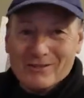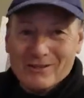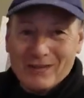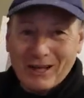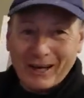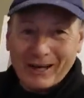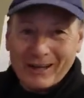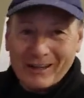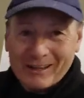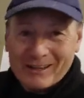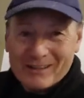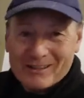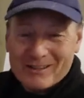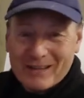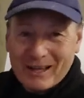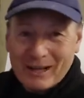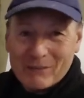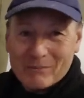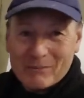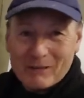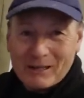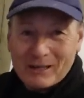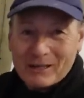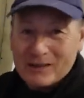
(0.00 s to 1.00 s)
totally
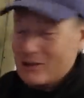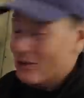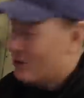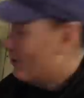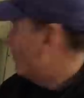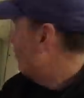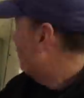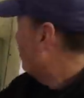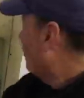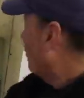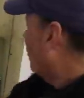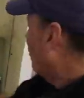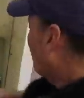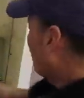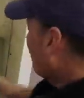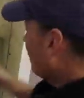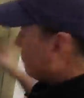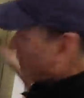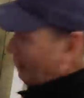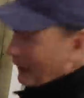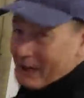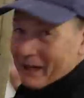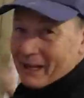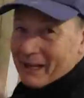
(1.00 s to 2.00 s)
tabbed in, all
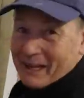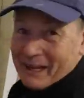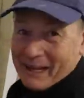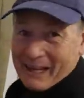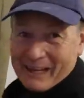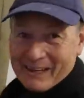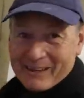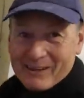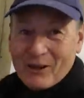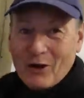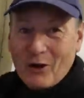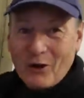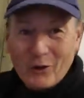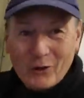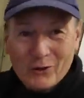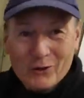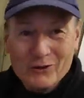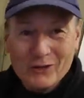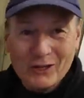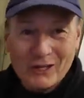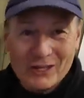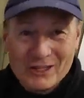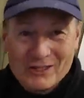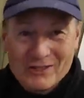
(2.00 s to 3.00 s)
painted out, all
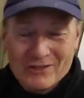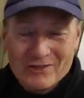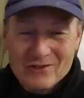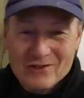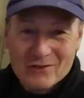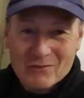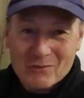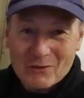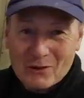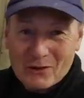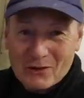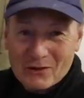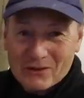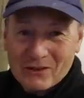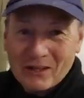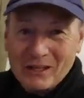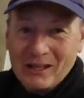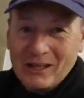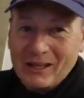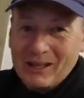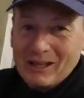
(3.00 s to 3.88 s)
nice and smooth.